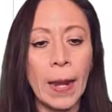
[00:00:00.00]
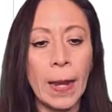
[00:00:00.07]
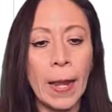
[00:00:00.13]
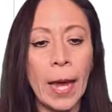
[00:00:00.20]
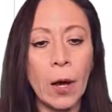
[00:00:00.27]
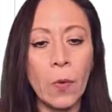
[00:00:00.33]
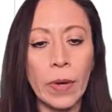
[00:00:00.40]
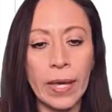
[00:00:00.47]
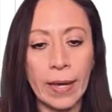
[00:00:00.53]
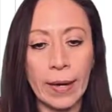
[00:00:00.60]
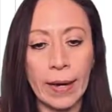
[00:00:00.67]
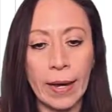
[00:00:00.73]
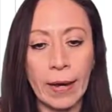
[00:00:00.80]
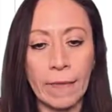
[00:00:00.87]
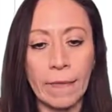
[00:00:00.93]
Now we
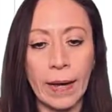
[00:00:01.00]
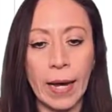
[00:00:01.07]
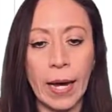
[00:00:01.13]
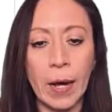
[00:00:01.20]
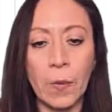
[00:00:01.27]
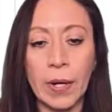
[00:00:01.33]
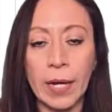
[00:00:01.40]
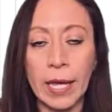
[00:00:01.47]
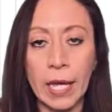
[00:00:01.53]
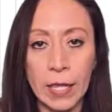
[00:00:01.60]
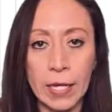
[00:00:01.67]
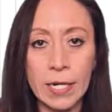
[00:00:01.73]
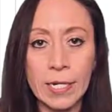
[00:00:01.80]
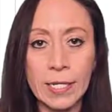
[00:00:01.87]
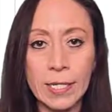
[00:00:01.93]
have our
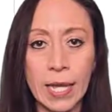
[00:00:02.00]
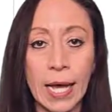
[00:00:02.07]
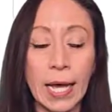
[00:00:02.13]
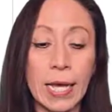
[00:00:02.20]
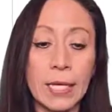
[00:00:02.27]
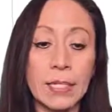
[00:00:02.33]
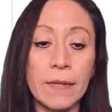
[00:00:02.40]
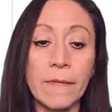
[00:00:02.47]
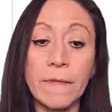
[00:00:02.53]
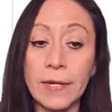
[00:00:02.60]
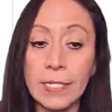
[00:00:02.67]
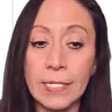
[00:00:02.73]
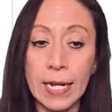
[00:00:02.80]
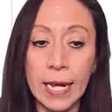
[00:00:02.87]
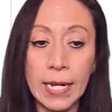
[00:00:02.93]
headers as
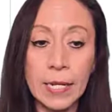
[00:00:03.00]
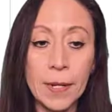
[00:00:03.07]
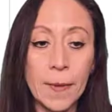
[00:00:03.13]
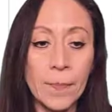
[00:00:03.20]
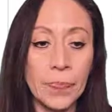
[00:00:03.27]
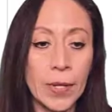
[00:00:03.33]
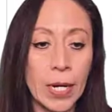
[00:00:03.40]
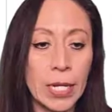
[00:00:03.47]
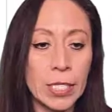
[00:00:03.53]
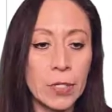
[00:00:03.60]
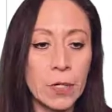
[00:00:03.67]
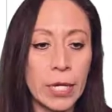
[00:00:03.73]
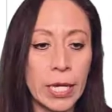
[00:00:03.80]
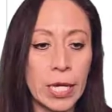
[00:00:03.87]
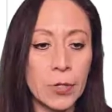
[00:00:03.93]
first line. Let's
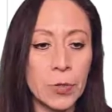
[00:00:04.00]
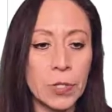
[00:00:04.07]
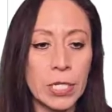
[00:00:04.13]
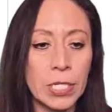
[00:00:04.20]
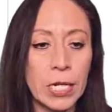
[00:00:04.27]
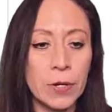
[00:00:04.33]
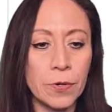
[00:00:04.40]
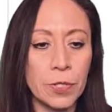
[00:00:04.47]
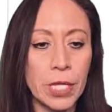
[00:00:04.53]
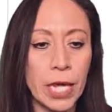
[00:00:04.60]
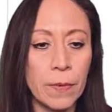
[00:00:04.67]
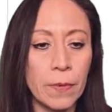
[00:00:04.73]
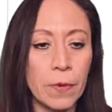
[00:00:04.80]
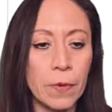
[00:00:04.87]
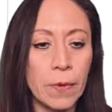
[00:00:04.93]
go here to this little
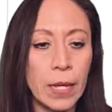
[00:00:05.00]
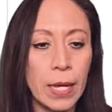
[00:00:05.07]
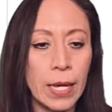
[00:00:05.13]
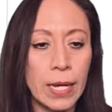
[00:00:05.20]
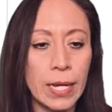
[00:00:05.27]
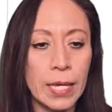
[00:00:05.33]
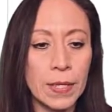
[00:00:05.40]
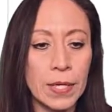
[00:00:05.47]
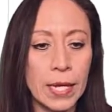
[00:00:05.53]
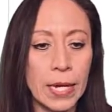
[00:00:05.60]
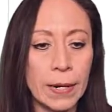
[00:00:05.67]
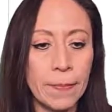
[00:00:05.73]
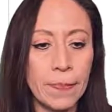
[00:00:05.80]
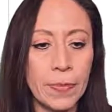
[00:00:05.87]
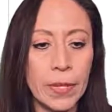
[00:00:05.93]
table, click
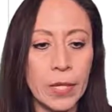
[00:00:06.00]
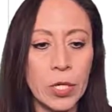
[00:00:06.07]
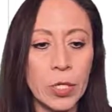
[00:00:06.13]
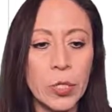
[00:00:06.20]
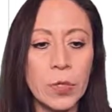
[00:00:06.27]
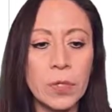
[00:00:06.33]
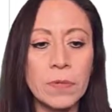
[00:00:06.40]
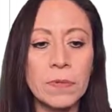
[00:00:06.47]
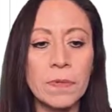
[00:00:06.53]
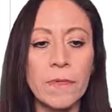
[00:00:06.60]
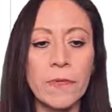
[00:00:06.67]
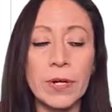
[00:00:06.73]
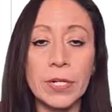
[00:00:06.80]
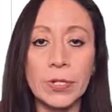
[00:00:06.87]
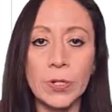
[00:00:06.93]
there, use
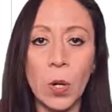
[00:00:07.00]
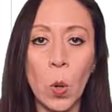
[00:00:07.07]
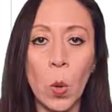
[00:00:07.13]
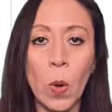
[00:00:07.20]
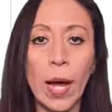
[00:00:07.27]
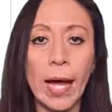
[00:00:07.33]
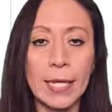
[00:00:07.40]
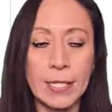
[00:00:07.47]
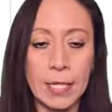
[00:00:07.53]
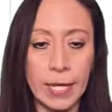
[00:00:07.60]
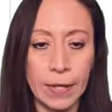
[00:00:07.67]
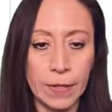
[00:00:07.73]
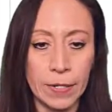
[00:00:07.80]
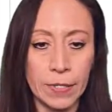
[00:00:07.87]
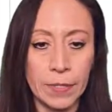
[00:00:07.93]
first row as
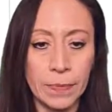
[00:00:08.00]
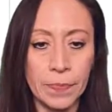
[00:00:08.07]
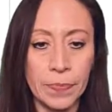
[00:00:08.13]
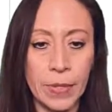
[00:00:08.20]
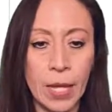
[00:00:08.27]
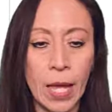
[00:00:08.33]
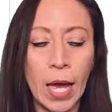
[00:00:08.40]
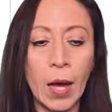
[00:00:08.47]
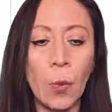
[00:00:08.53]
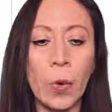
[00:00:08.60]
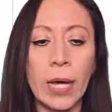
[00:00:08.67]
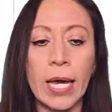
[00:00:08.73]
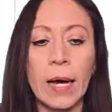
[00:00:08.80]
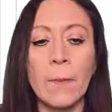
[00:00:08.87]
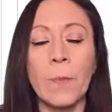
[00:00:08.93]
headers.
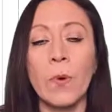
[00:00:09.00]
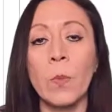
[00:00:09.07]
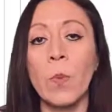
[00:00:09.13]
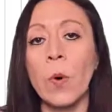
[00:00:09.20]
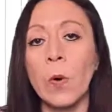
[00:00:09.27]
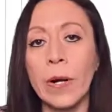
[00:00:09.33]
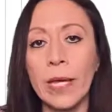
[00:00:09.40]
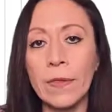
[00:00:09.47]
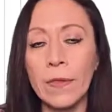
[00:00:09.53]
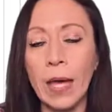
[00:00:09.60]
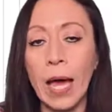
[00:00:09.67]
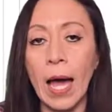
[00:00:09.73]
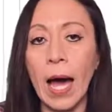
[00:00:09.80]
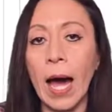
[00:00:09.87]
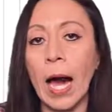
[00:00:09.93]
We have promoted
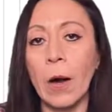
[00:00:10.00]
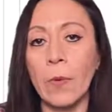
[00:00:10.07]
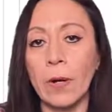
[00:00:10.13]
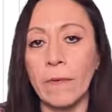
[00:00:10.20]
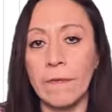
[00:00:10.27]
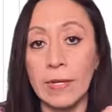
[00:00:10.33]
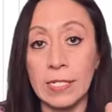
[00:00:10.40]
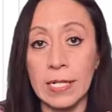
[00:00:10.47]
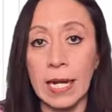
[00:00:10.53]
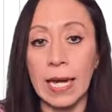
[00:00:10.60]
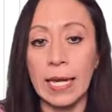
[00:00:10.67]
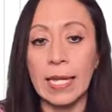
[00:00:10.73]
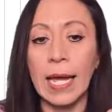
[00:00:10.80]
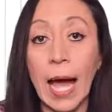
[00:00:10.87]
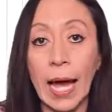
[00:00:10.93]
our first
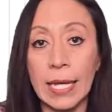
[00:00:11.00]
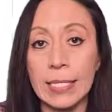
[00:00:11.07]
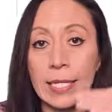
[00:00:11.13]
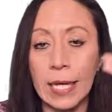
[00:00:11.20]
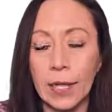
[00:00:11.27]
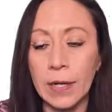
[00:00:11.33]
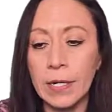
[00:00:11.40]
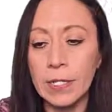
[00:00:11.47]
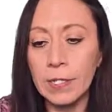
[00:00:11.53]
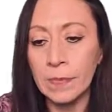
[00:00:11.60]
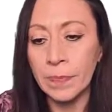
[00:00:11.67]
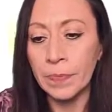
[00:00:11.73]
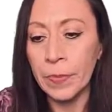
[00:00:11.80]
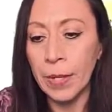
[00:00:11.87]
line as headers,